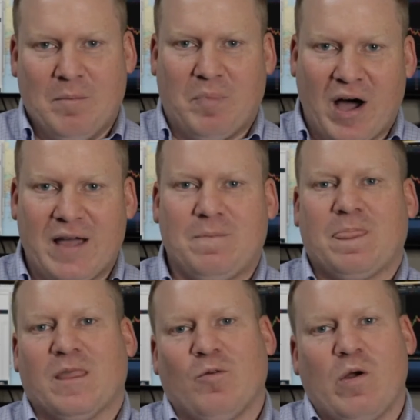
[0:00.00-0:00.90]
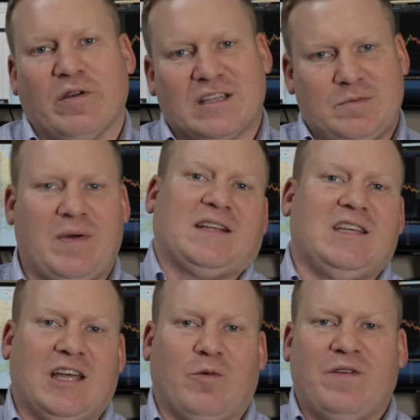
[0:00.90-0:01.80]
But we were
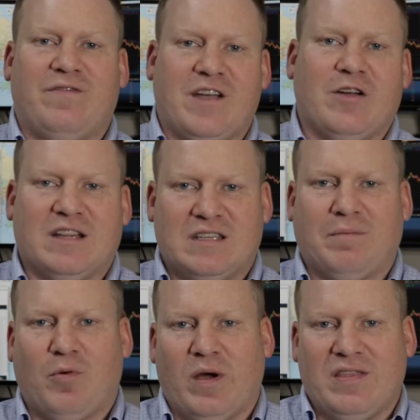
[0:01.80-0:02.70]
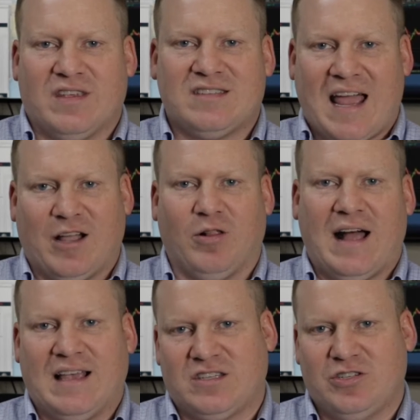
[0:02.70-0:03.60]
expecting it. We figured at some point the cycle
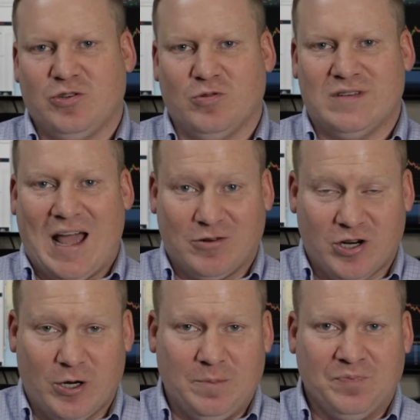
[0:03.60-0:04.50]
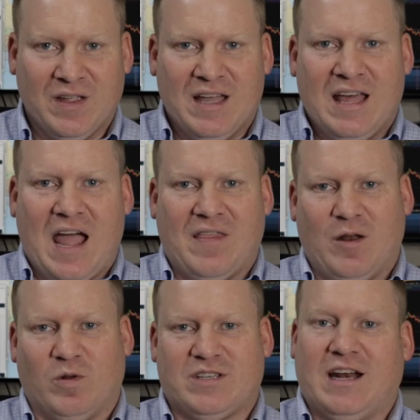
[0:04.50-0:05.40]
has to downturn, and
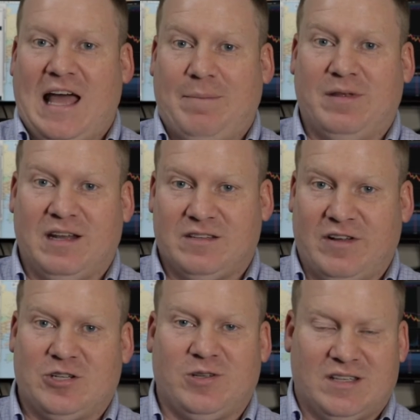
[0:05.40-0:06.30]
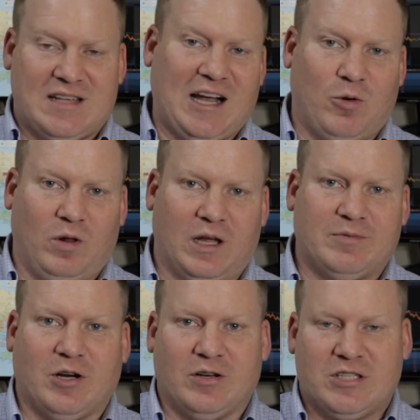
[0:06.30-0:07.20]
then what's going to happen is eventually the cycle will
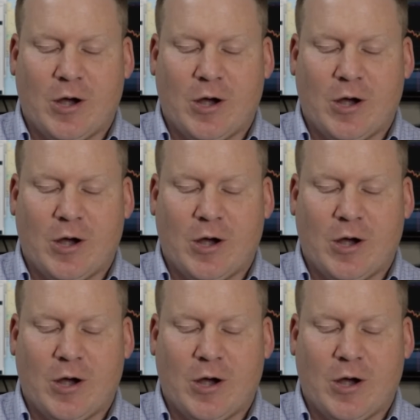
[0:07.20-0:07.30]
upturn.